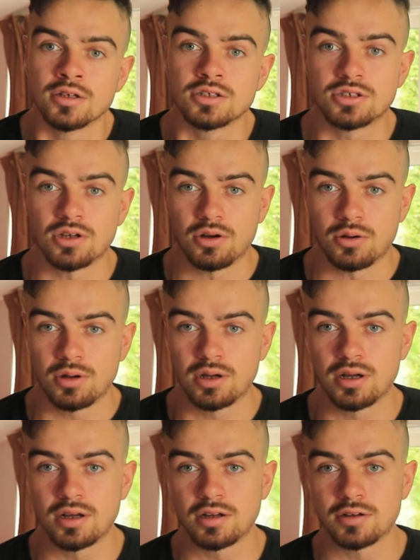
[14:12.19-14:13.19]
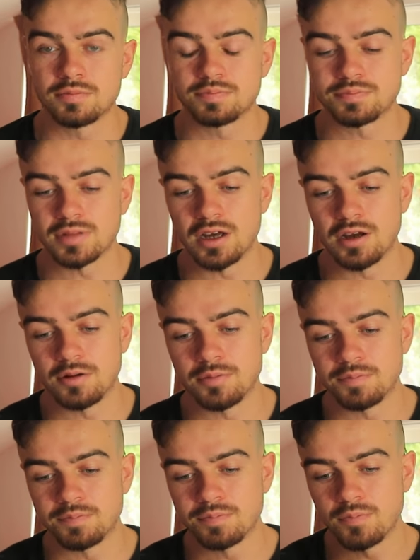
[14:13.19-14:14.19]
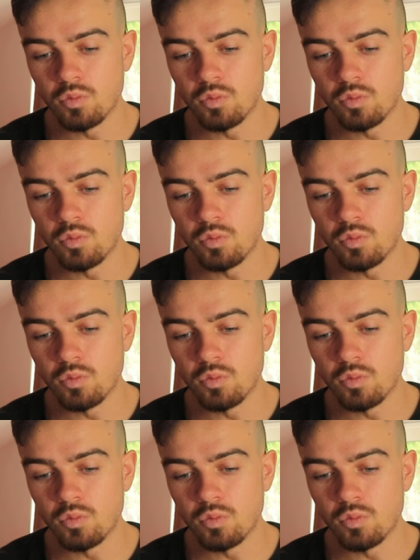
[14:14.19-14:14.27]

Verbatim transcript: So, um,